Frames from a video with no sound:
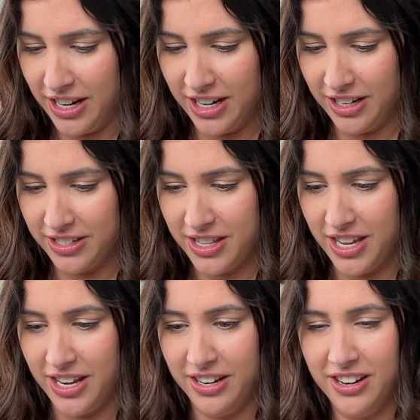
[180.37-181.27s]
it is
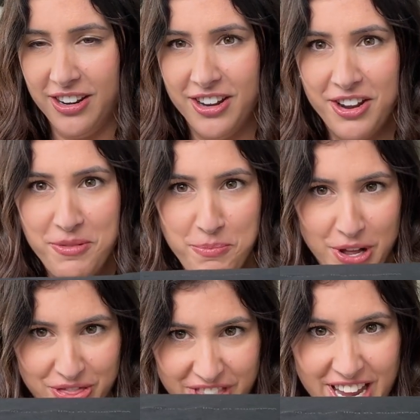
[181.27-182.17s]
thin,
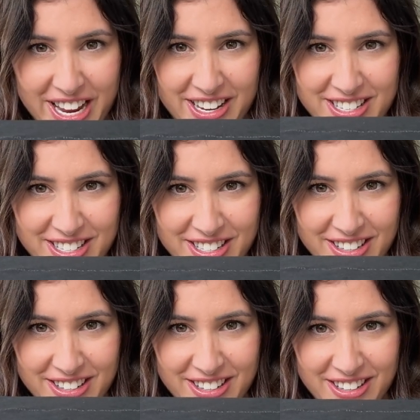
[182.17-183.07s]
but this,
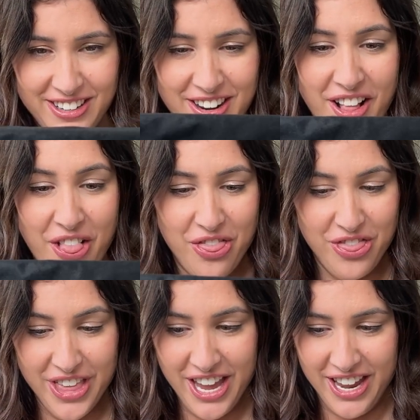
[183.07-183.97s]

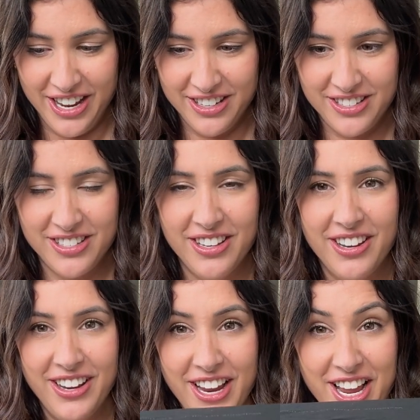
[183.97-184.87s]
this
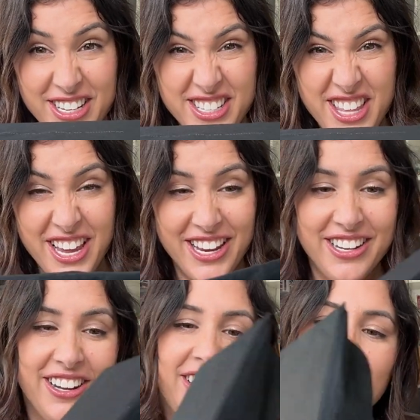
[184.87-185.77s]
is
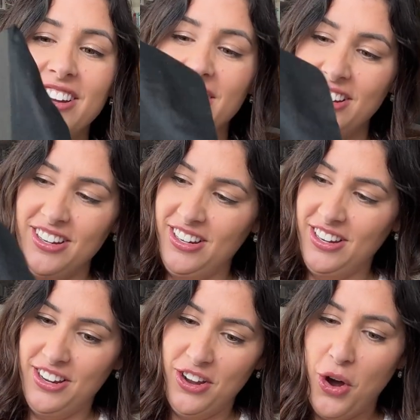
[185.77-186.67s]

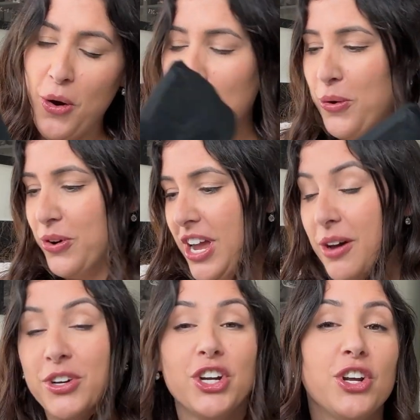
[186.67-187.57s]
thin. Okay,
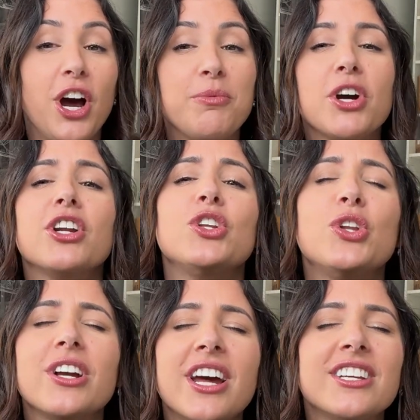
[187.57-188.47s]
I'm not gonna, I'm not gonna
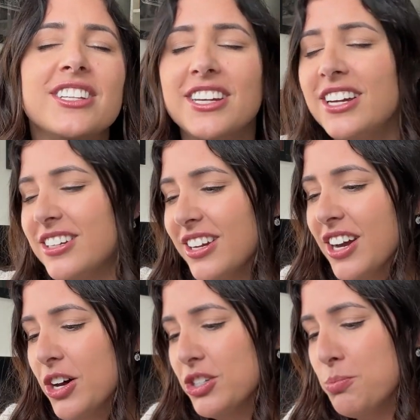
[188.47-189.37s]
look at it yet.
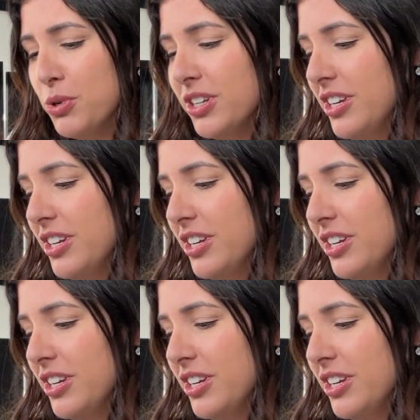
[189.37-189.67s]
Just put it